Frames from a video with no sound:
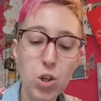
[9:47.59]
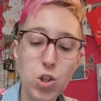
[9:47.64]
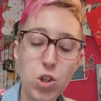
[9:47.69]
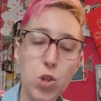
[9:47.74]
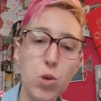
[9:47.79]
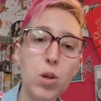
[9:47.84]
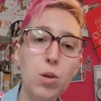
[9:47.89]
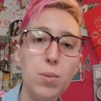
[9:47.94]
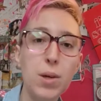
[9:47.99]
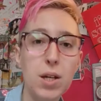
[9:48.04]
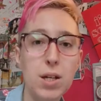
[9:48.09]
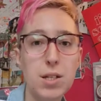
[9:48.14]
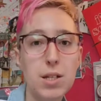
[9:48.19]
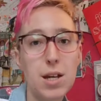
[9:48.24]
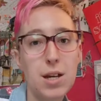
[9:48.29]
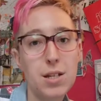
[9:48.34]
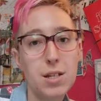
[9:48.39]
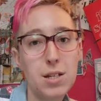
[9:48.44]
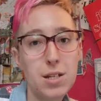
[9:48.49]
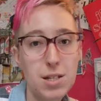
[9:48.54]
Do it because
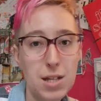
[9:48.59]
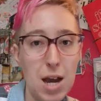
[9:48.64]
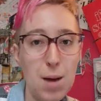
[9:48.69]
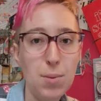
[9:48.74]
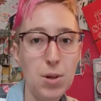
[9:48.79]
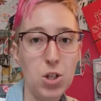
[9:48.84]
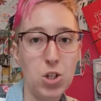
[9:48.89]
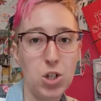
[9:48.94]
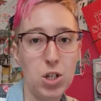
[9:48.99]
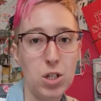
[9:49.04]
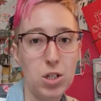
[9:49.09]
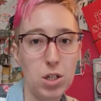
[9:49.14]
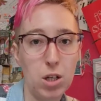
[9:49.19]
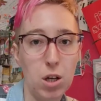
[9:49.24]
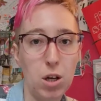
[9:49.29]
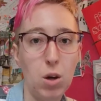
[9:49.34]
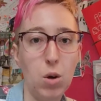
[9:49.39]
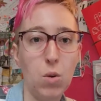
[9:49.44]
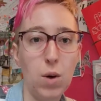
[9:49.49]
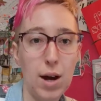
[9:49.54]
it establishes
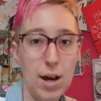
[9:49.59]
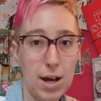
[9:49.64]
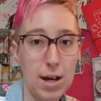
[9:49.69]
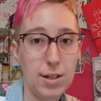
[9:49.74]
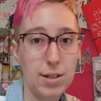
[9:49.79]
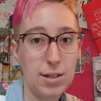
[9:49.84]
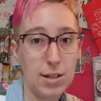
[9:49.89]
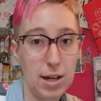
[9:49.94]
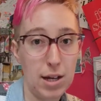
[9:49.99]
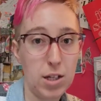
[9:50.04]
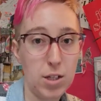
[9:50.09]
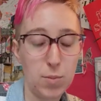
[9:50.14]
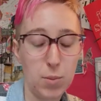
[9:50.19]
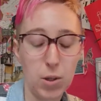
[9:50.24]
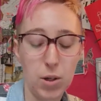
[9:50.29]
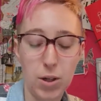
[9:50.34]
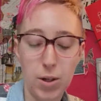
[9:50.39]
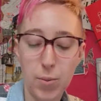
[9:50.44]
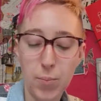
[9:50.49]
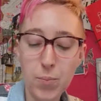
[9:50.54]
you as an
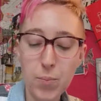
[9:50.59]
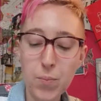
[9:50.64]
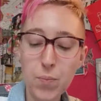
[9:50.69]
expert.